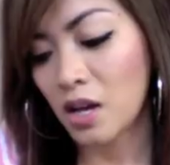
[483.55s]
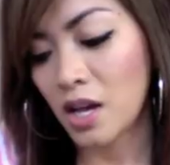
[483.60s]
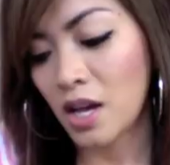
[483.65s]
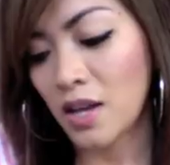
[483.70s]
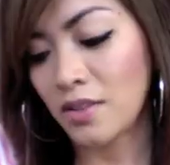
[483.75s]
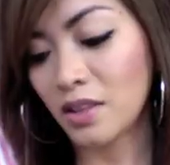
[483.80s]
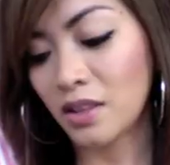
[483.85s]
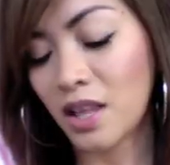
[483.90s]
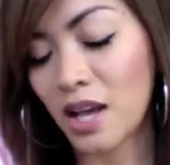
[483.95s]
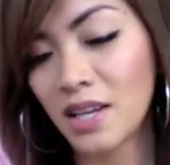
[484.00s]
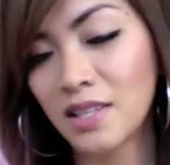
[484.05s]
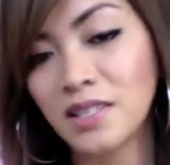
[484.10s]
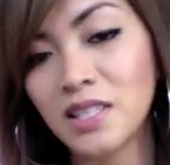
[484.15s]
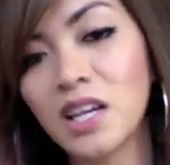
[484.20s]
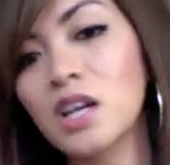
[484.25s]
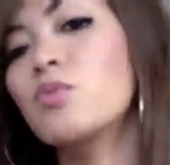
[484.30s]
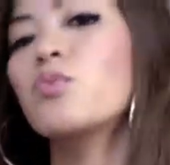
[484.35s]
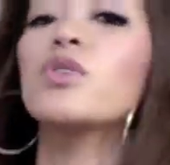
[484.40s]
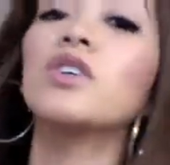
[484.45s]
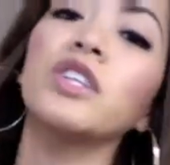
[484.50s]
And the last thing
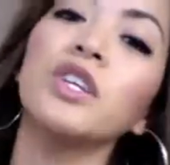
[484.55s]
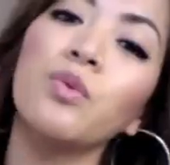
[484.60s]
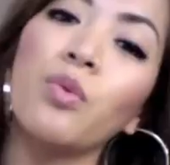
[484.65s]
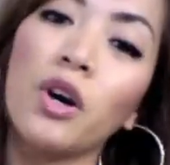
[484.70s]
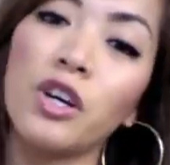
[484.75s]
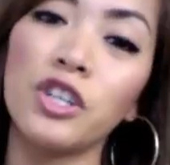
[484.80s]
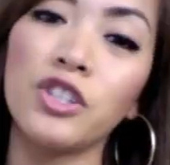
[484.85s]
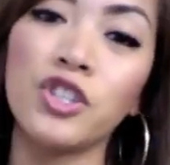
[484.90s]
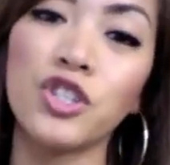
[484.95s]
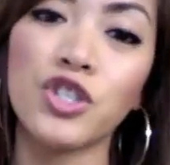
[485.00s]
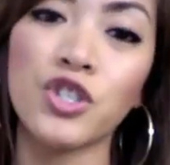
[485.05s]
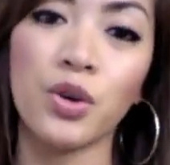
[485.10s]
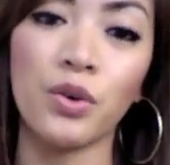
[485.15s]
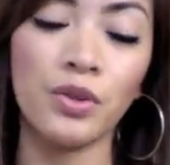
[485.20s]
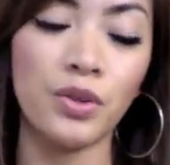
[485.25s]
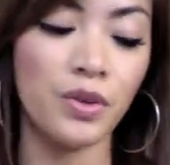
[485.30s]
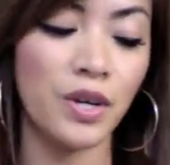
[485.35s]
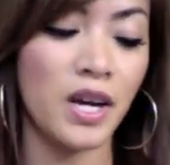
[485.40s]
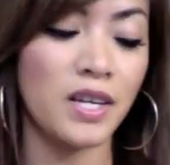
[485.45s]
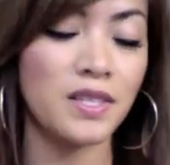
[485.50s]
I really wanted to show
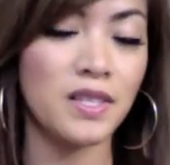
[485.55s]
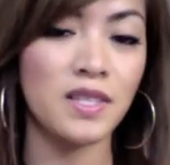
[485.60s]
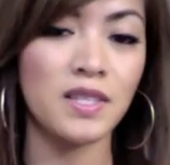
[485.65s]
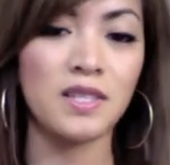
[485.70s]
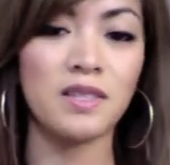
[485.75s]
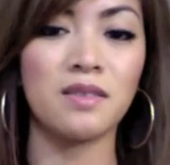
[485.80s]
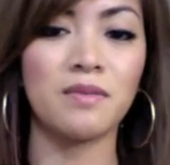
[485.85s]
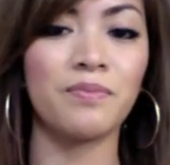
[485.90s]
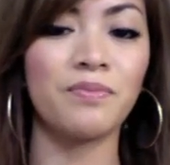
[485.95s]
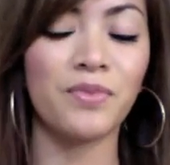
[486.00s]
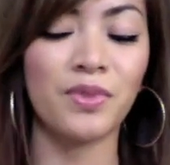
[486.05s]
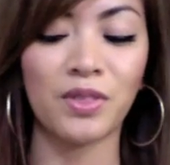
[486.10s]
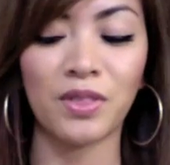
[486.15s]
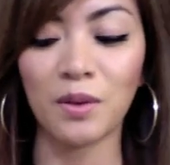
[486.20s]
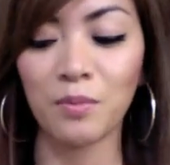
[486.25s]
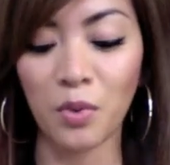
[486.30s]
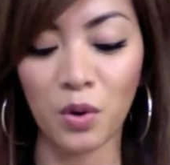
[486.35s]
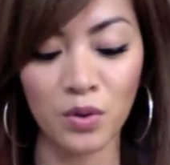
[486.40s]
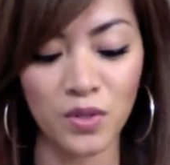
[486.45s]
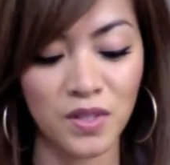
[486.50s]
you guys is
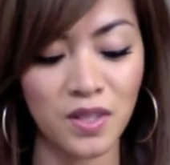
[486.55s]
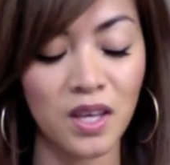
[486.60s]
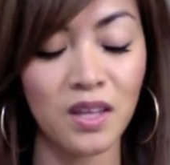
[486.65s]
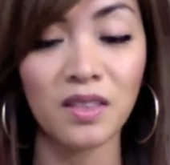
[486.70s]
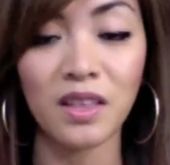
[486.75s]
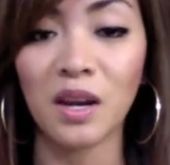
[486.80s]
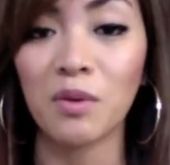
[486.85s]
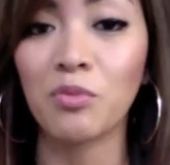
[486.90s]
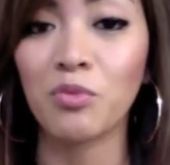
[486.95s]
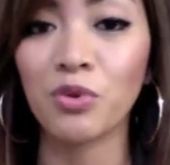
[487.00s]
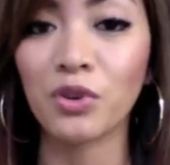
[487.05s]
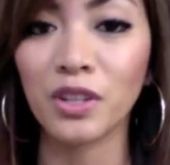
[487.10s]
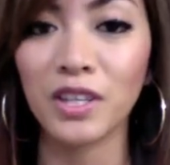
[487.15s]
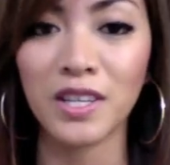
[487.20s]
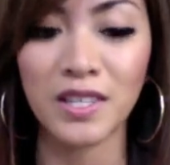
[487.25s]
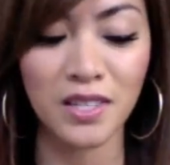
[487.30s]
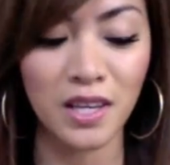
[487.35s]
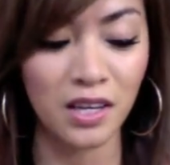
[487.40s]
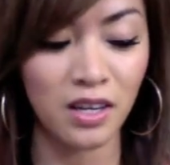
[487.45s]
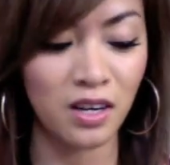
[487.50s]
the most thing that I'm really
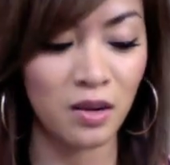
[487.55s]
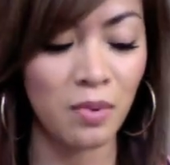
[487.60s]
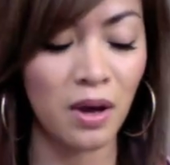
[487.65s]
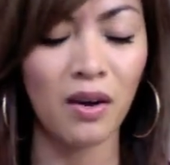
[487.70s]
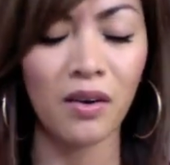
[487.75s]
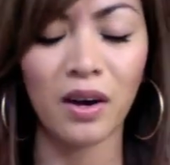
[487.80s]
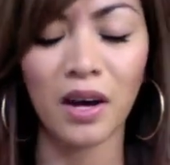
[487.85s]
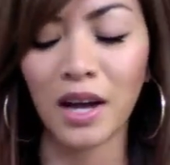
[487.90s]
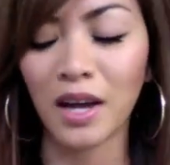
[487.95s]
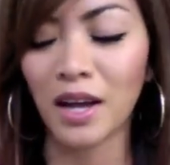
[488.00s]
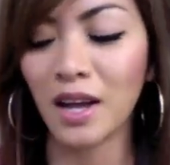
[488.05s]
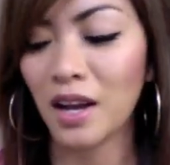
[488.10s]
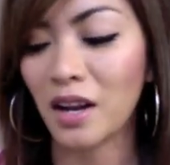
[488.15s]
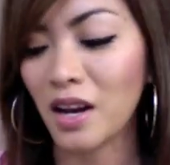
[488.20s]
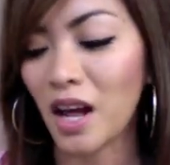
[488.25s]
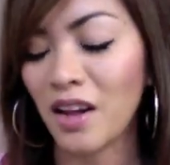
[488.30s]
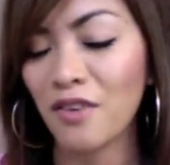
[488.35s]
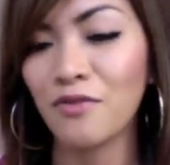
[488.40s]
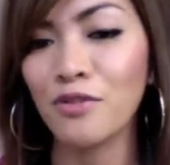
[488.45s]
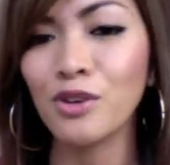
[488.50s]
excited about.
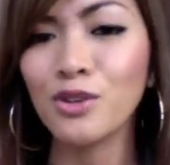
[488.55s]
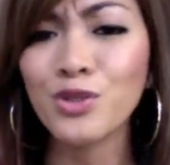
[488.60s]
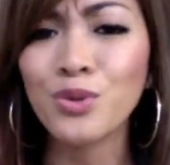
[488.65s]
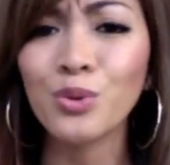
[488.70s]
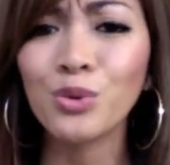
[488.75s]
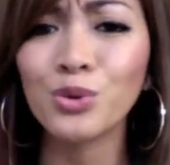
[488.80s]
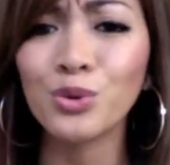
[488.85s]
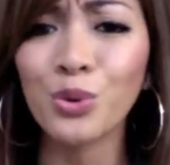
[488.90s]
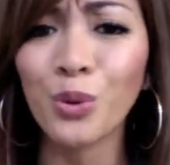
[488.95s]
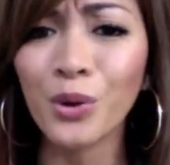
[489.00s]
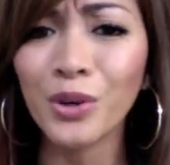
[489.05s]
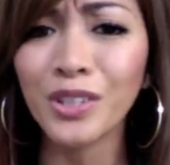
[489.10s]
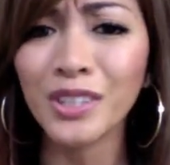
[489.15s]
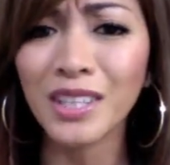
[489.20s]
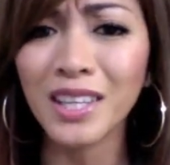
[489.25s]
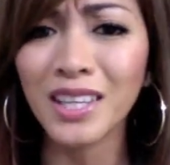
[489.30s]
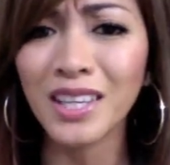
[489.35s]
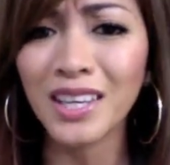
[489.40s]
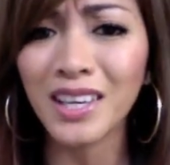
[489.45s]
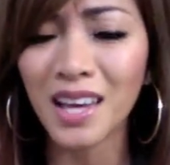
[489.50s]
And I feel so
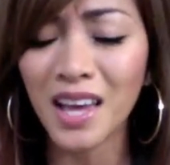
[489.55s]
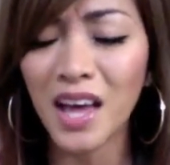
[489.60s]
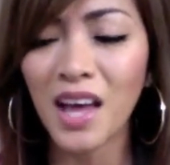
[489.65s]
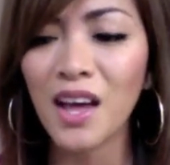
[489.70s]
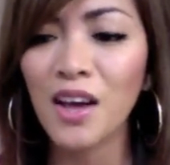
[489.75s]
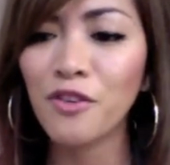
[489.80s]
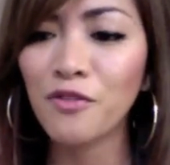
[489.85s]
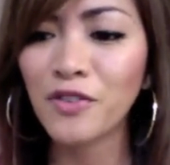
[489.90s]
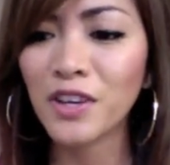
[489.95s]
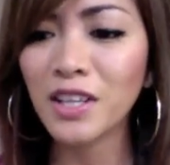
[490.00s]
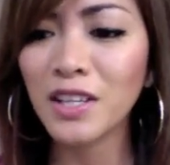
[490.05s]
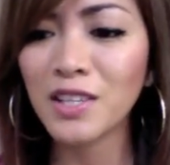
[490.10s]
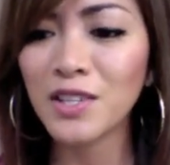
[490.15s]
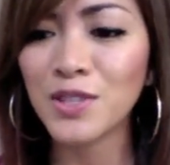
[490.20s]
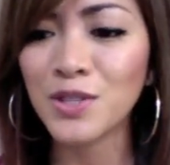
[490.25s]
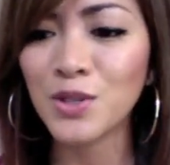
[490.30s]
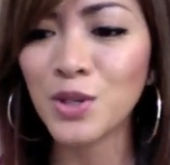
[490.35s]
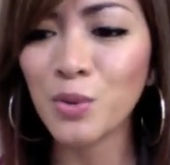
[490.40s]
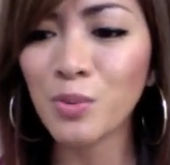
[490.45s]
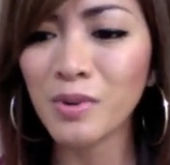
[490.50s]
dorky, feeling
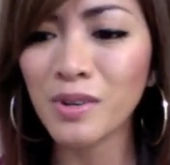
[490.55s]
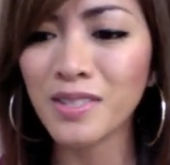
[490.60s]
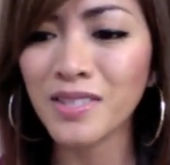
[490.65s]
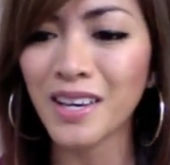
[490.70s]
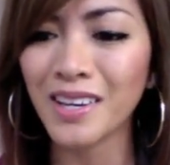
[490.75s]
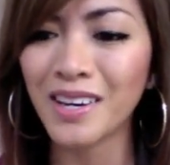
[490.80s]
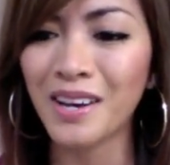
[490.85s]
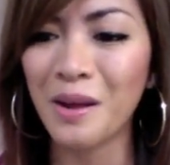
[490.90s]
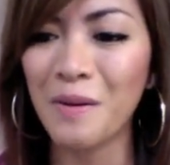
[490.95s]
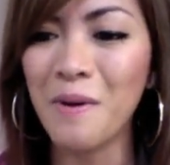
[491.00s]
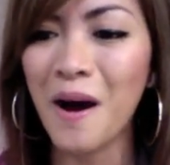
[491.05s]
super excited